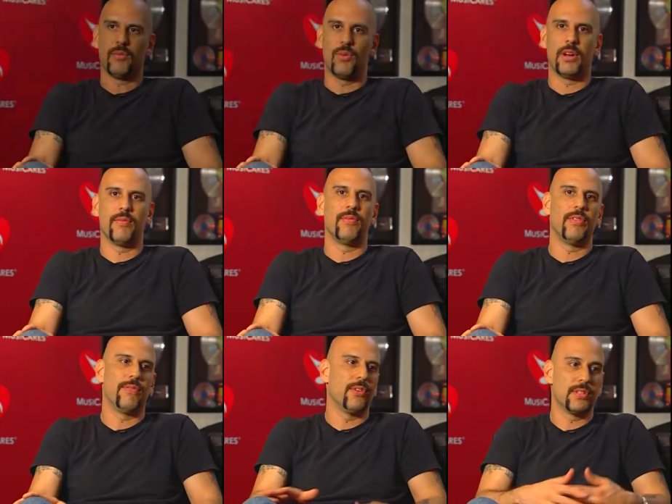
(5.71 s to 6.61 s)
one of
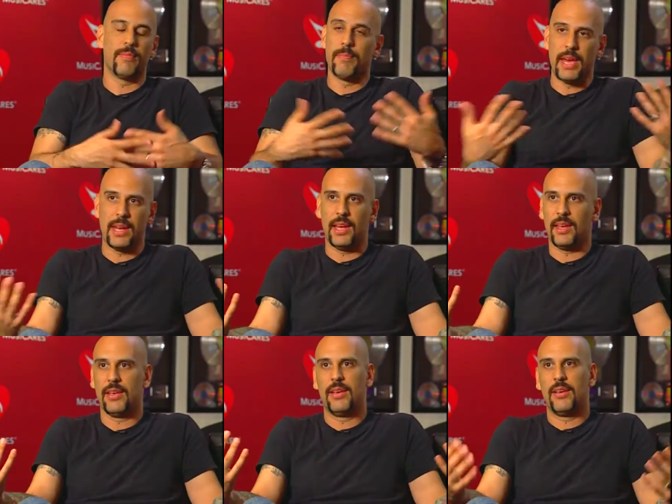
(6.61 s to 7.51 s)
the first of
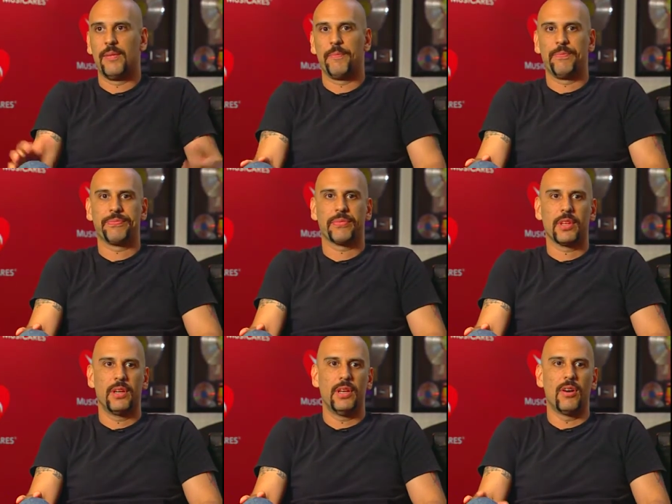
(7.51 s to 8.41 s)
many. You